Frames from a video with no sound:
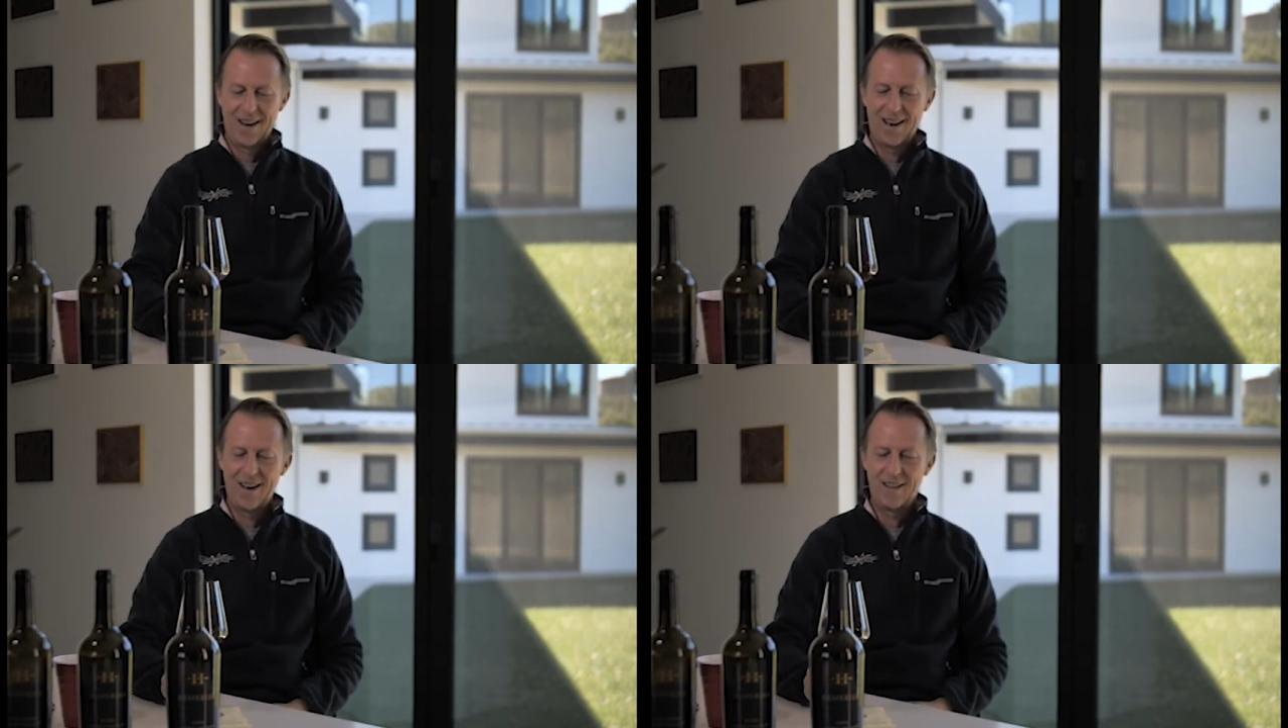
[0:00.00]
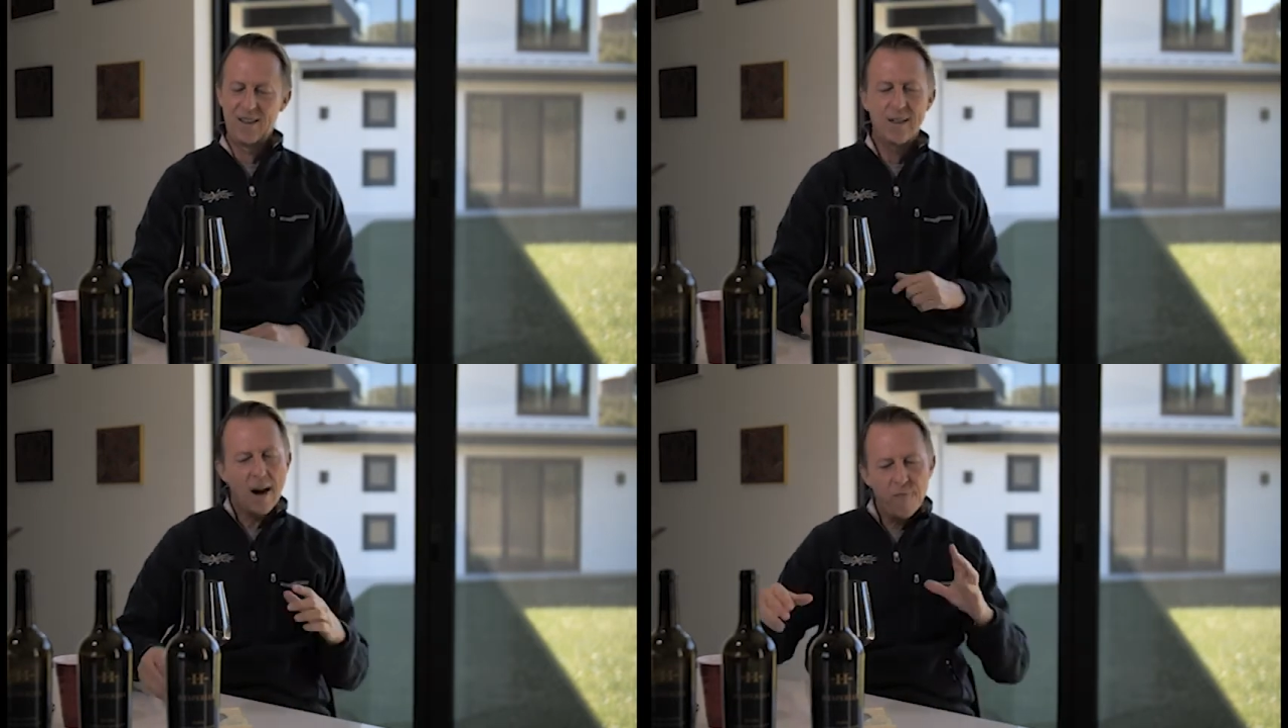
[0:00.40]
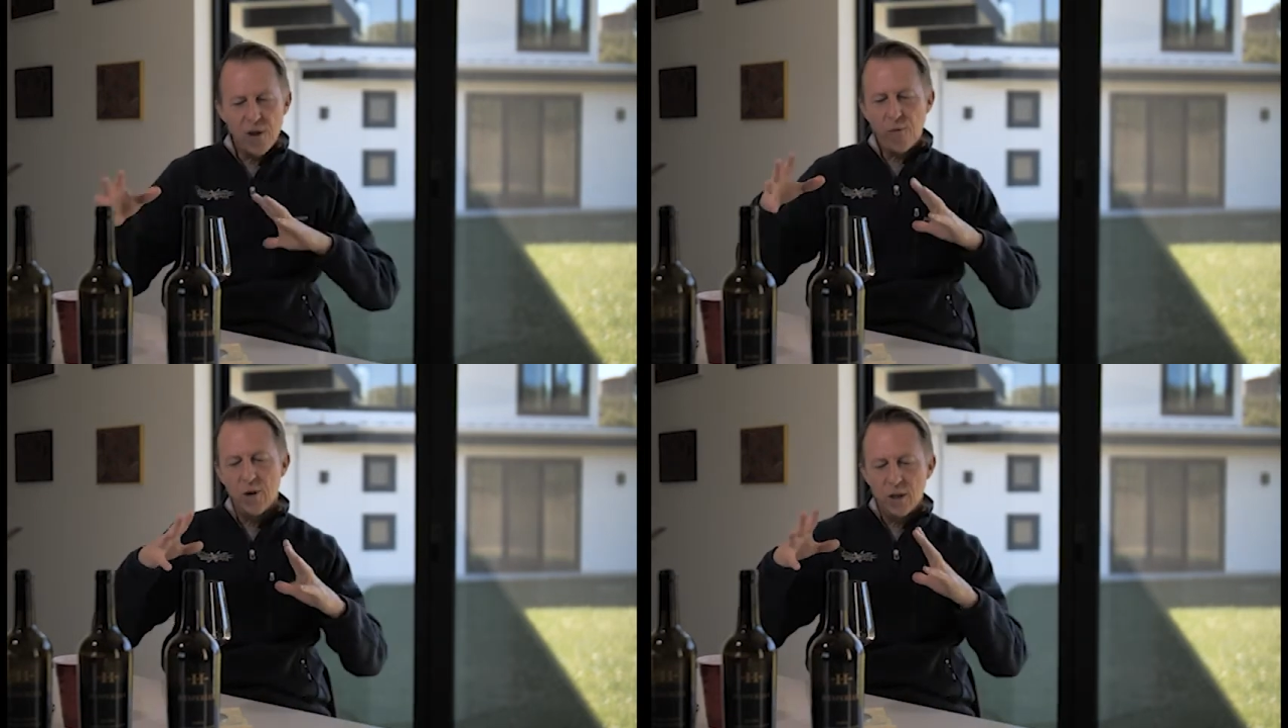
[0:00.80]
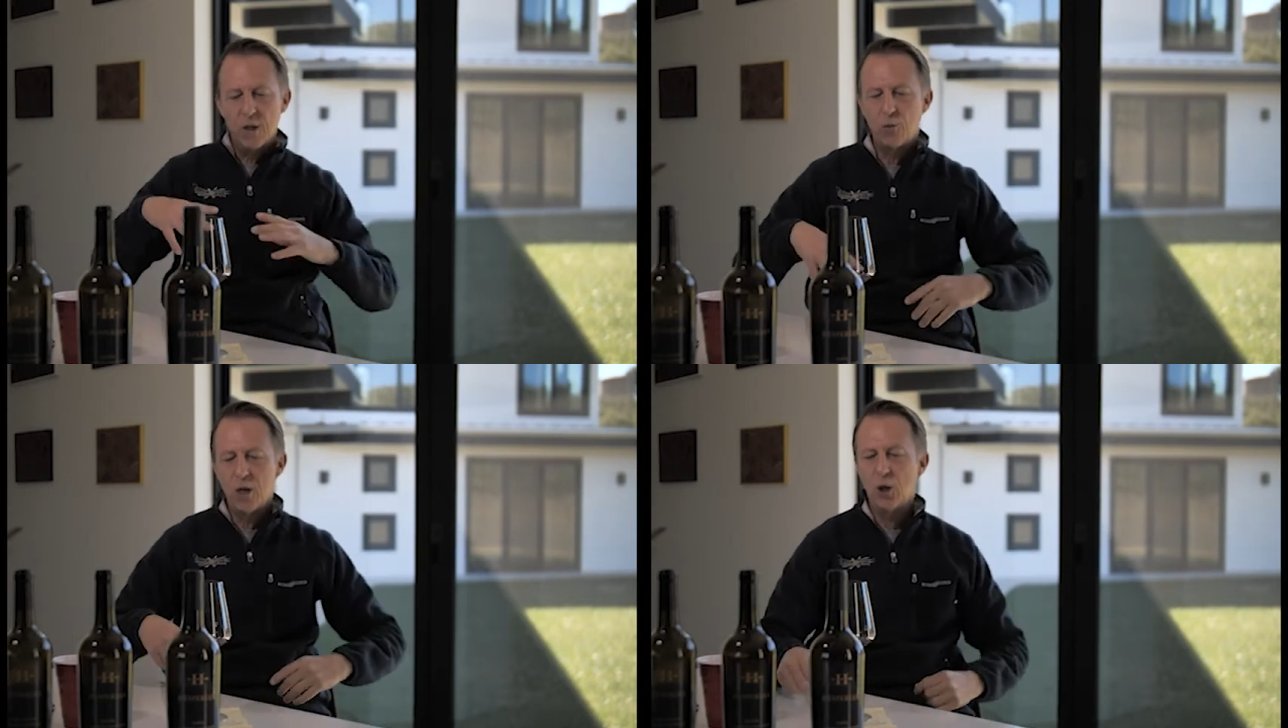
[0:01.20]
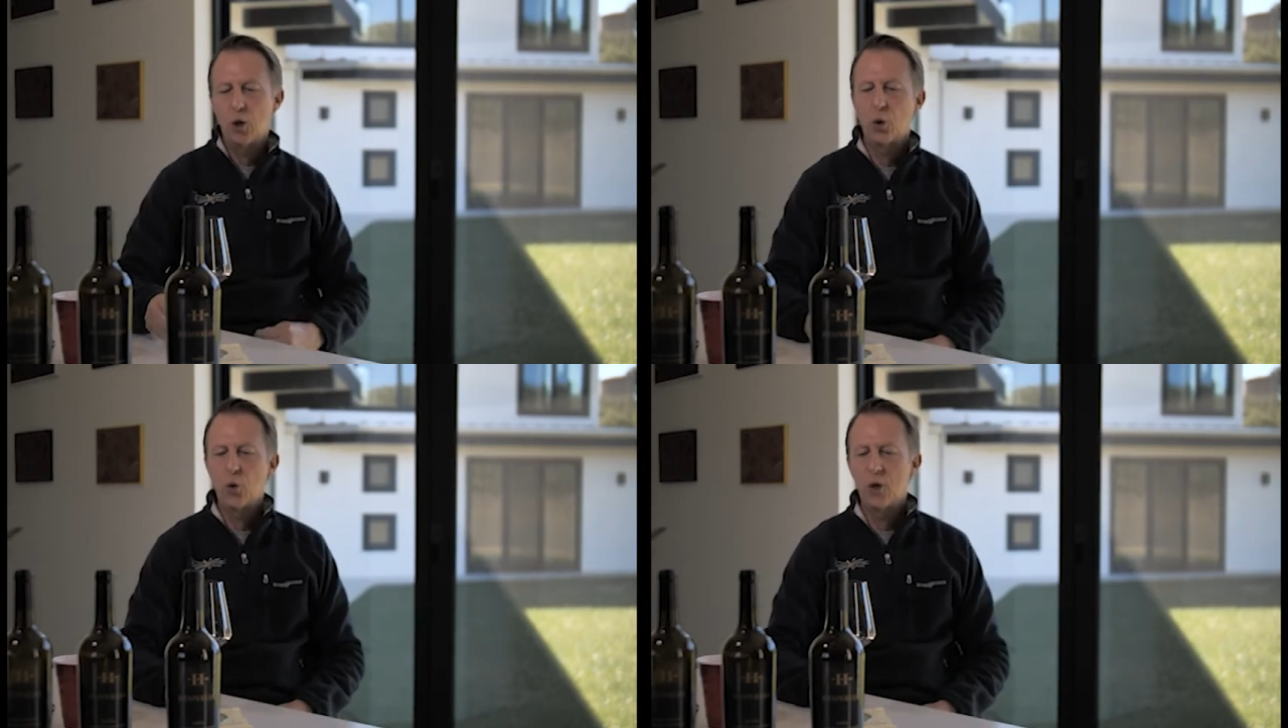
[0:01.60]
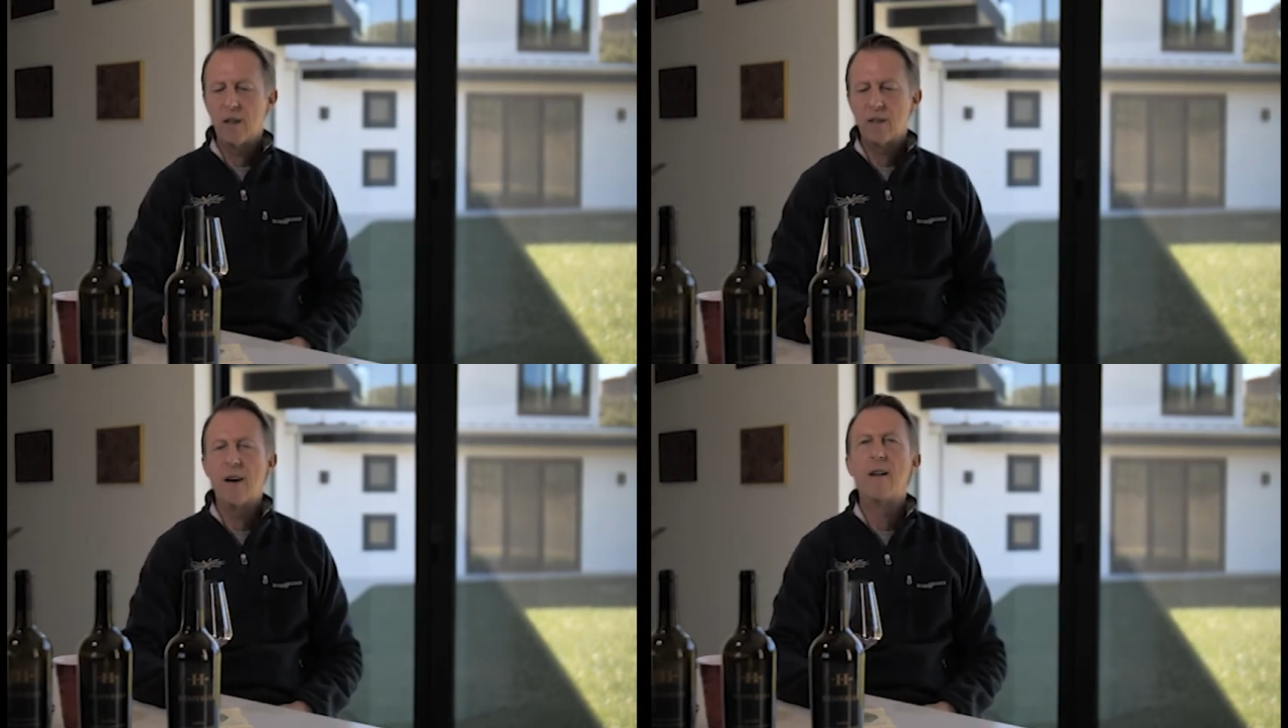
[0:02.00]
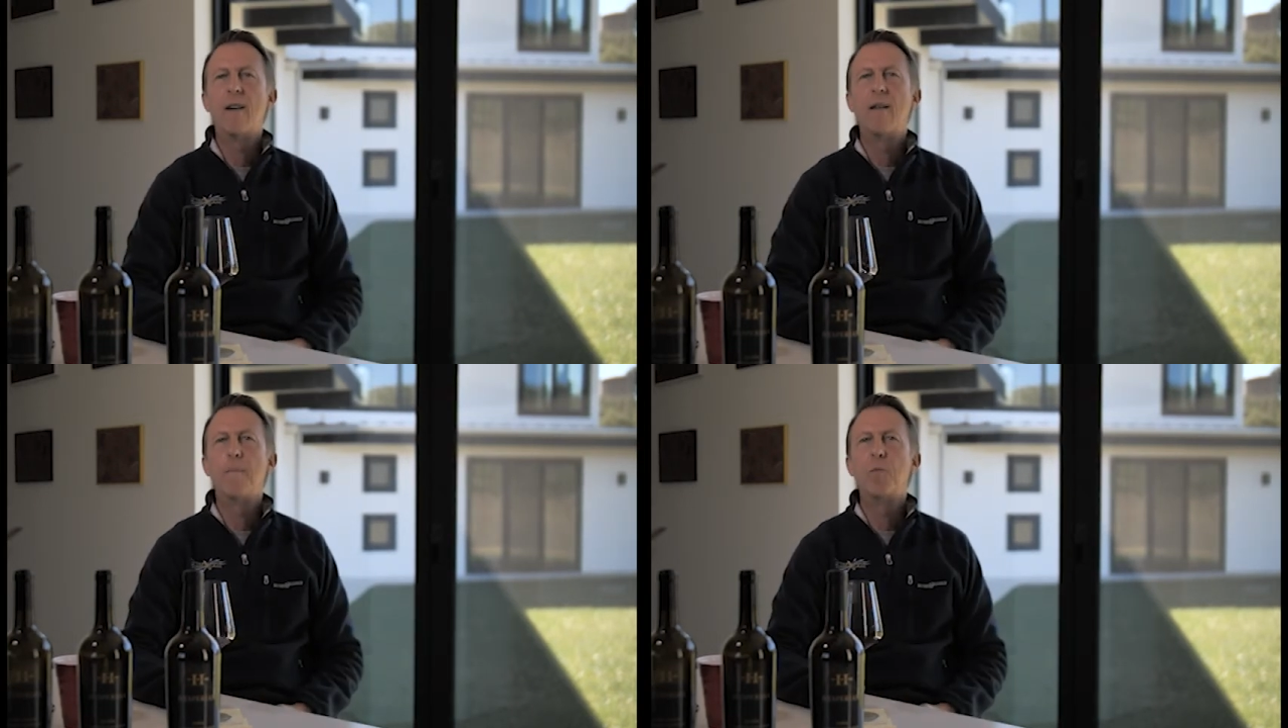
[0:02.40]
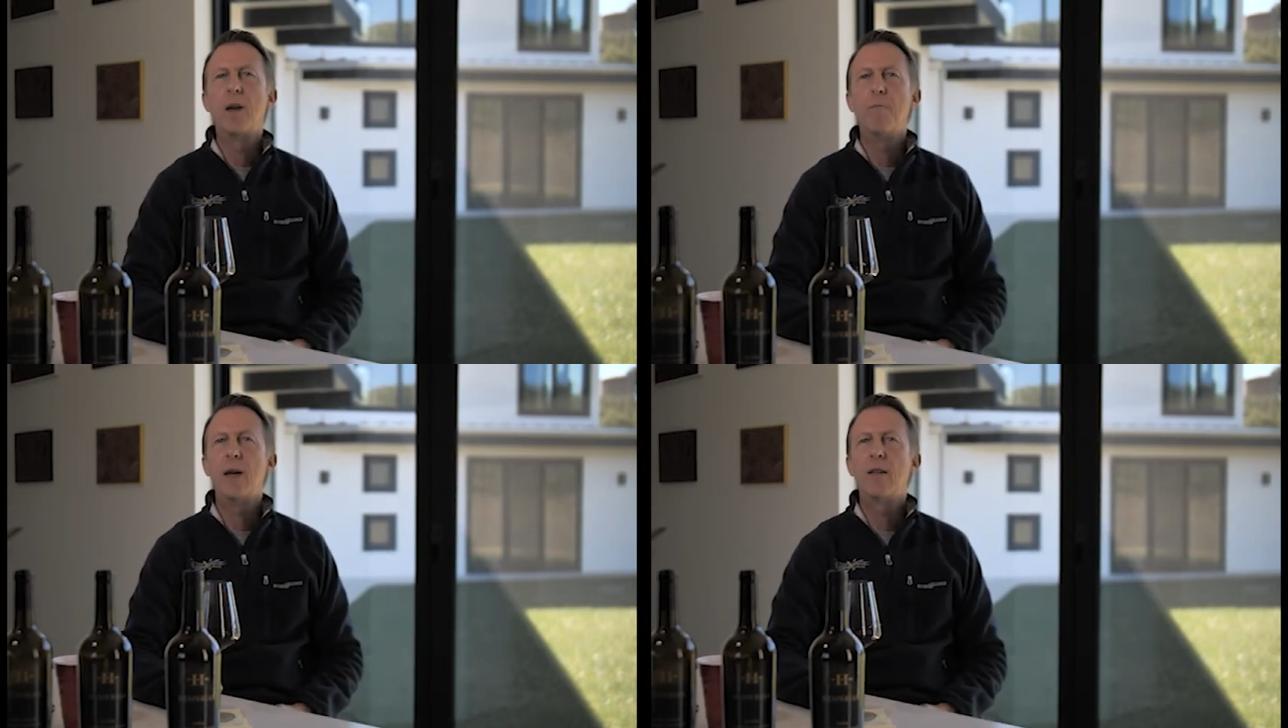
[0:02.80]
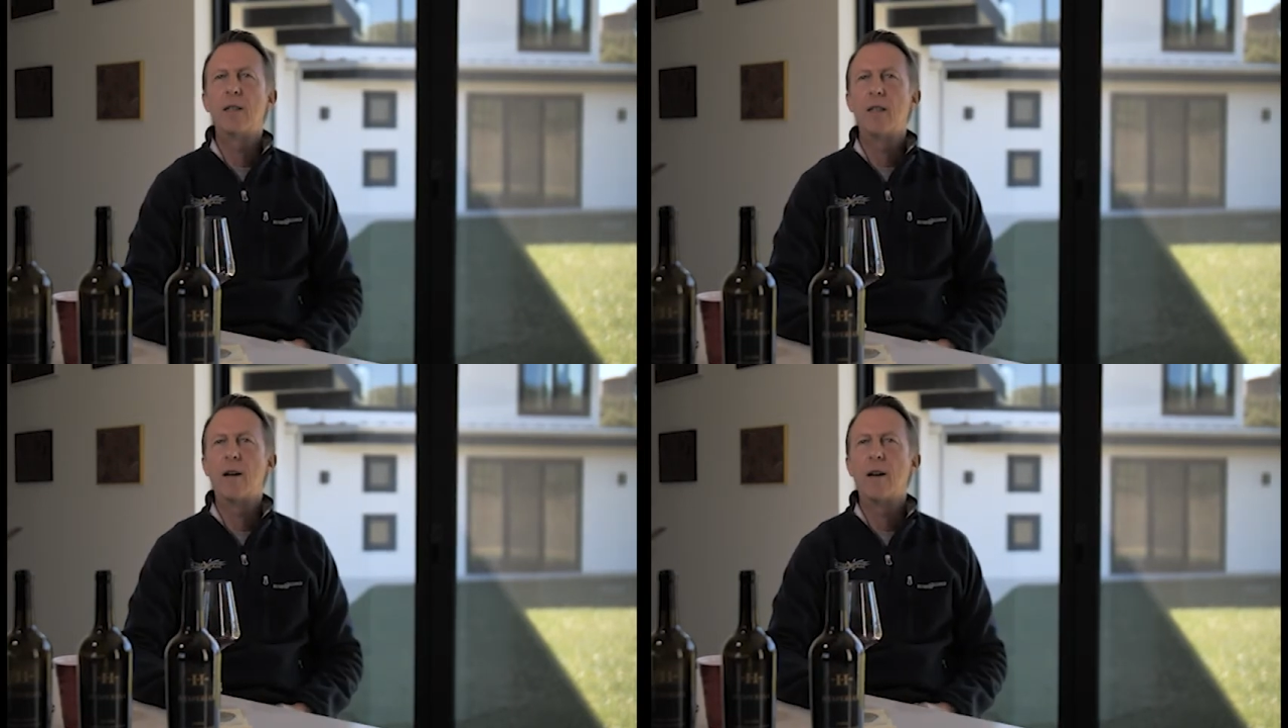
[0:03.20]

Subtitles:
There's enough difference between the two that it makes